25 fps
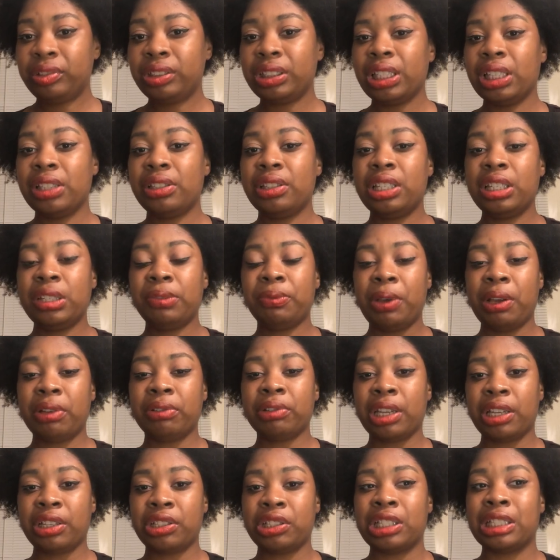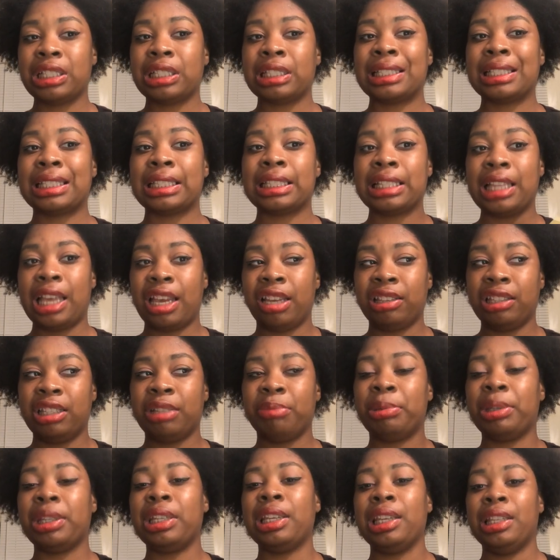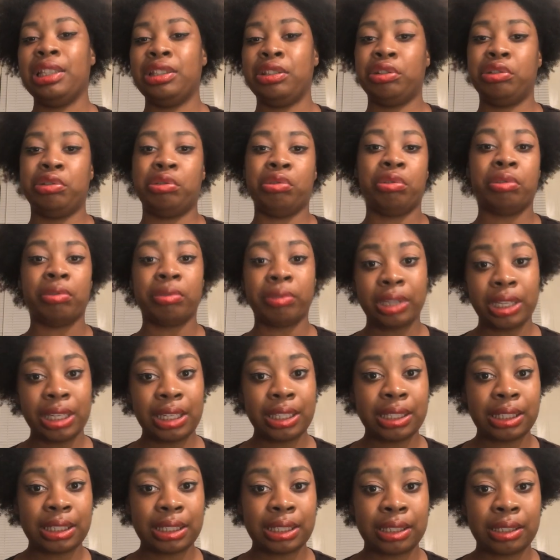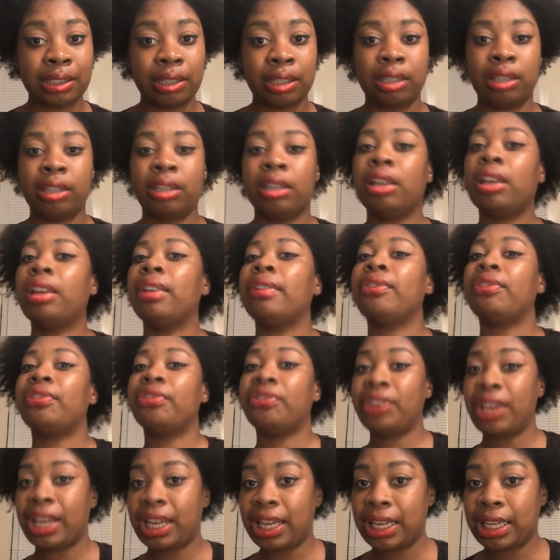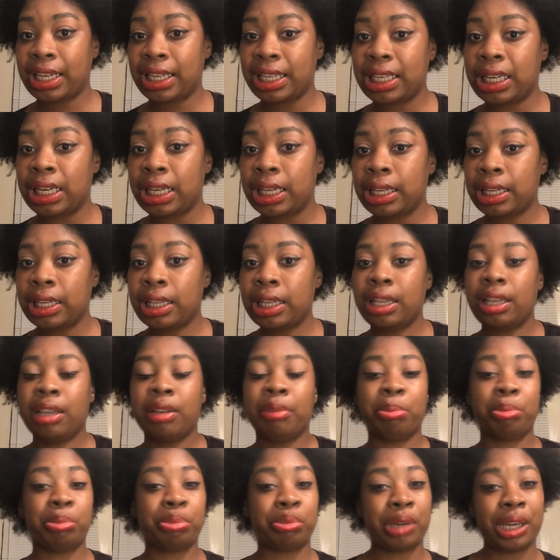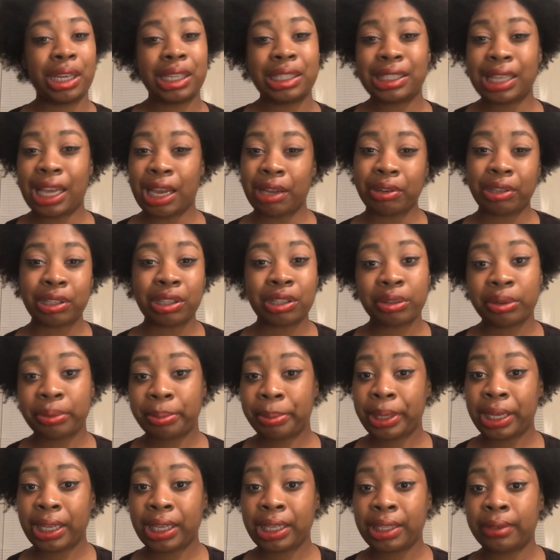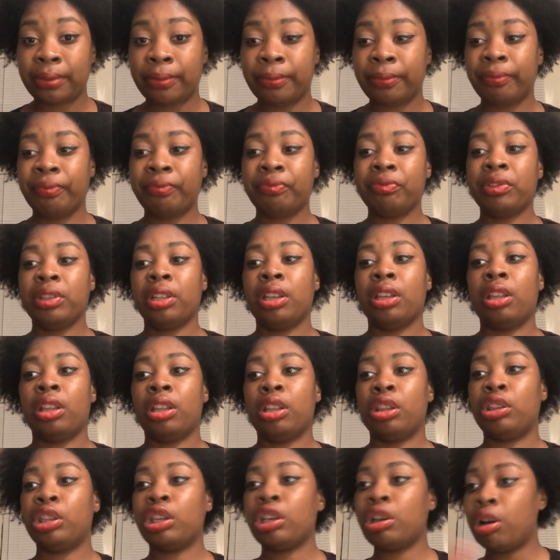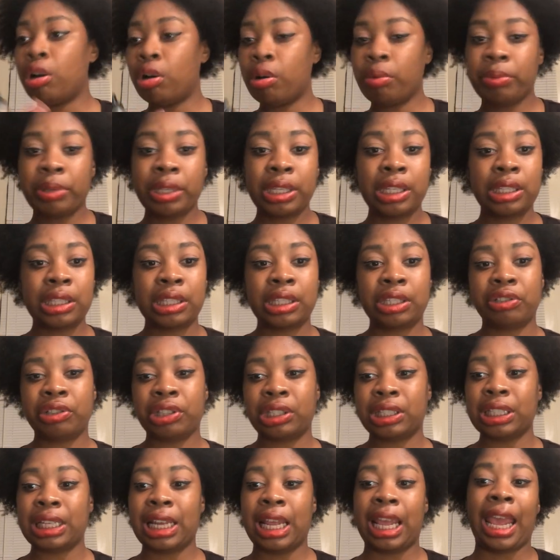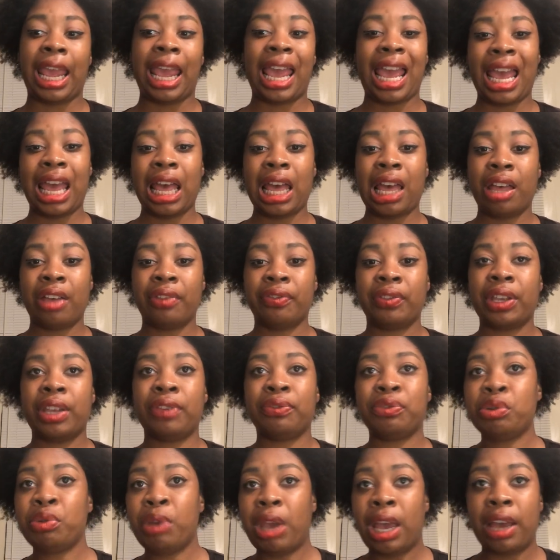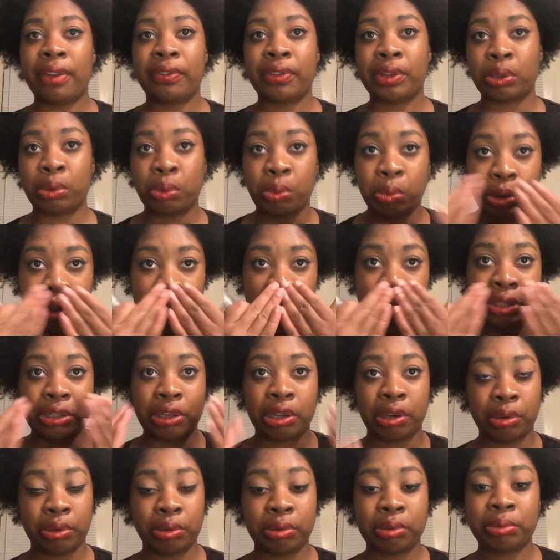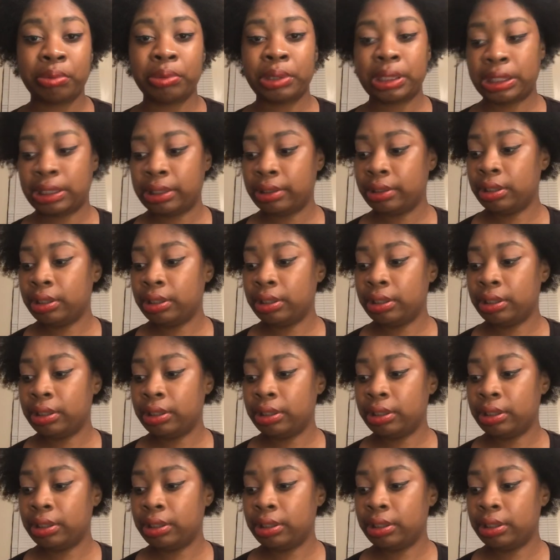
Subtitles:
this foundation slightly begins to crease, fade, break down a little bit. The only suggestion I have, if you have an oily nose,